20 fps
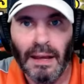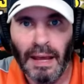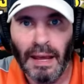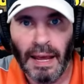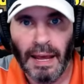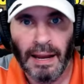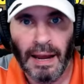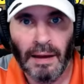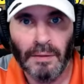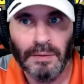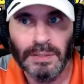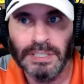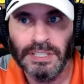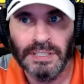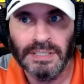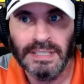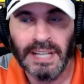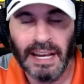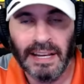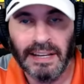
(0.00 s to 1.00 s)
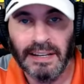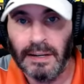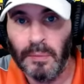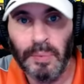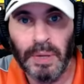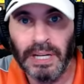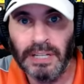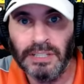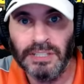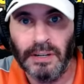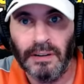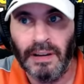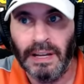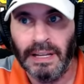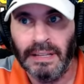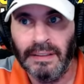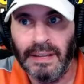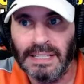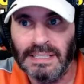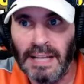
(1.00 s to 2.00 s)
and I was just taking a picture like
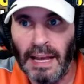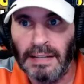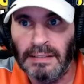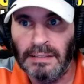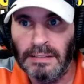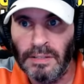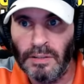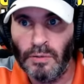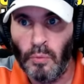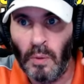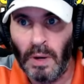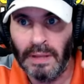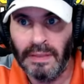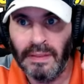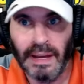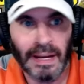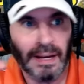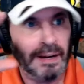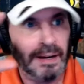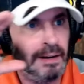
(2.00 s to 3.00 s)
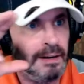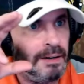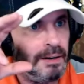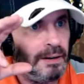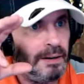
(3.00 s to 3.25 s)
this. I took one there, and